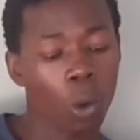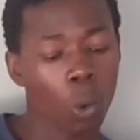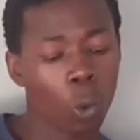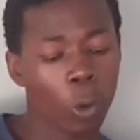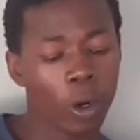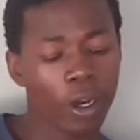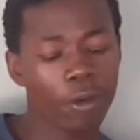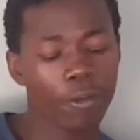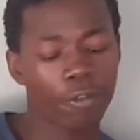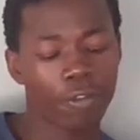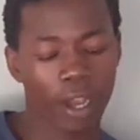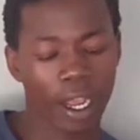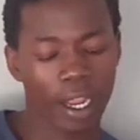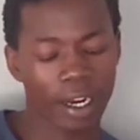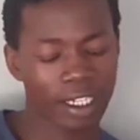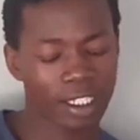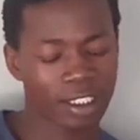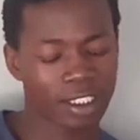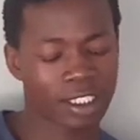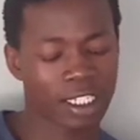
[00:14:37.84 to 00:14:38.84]
When you
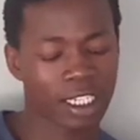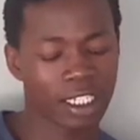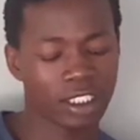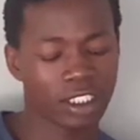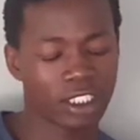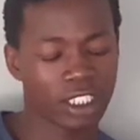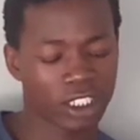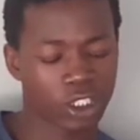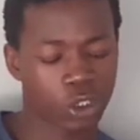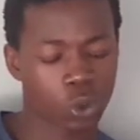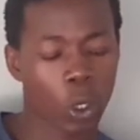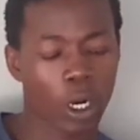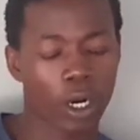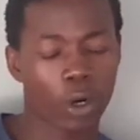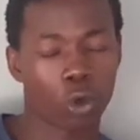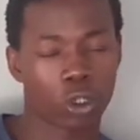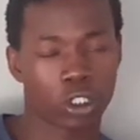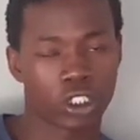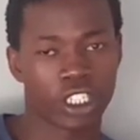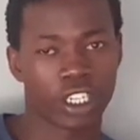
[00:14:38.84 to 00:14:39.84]
understand just one
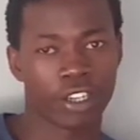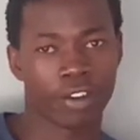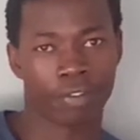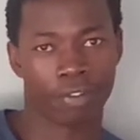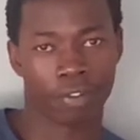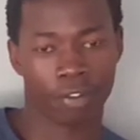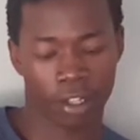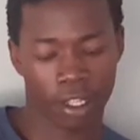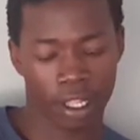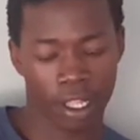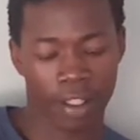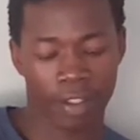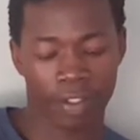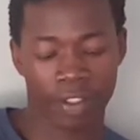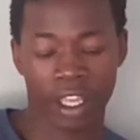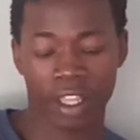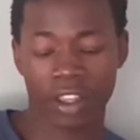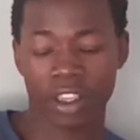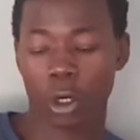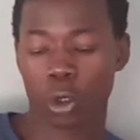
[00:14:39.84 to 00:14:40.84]
octave, the
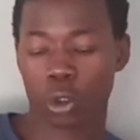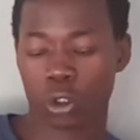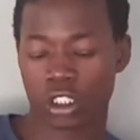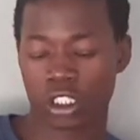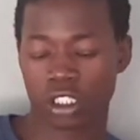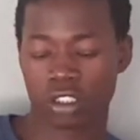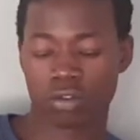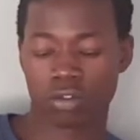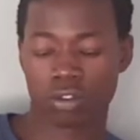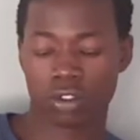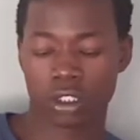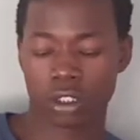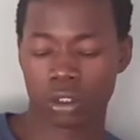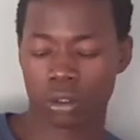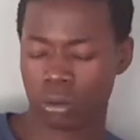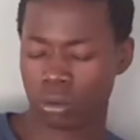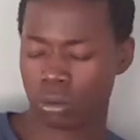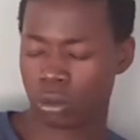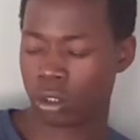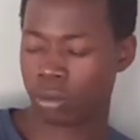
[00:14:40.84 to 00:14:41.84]
other octaves
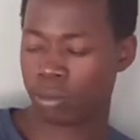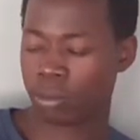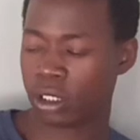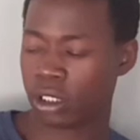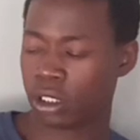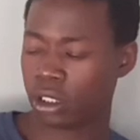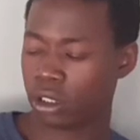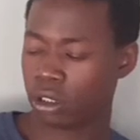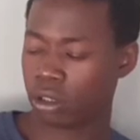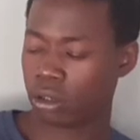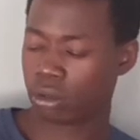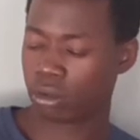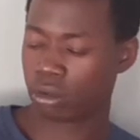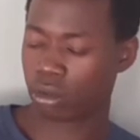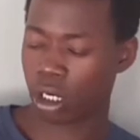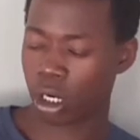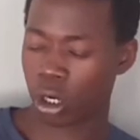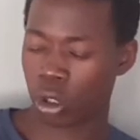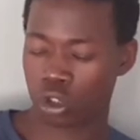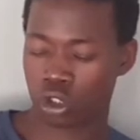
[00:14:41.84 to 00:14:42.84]
will be
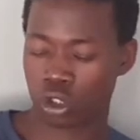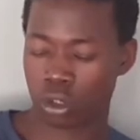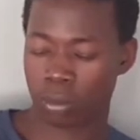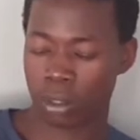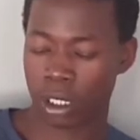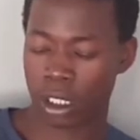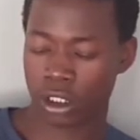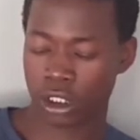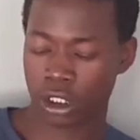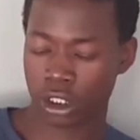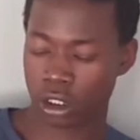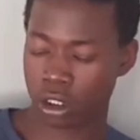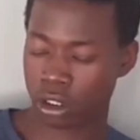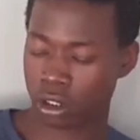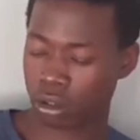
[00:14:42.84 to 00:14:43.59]
automatic,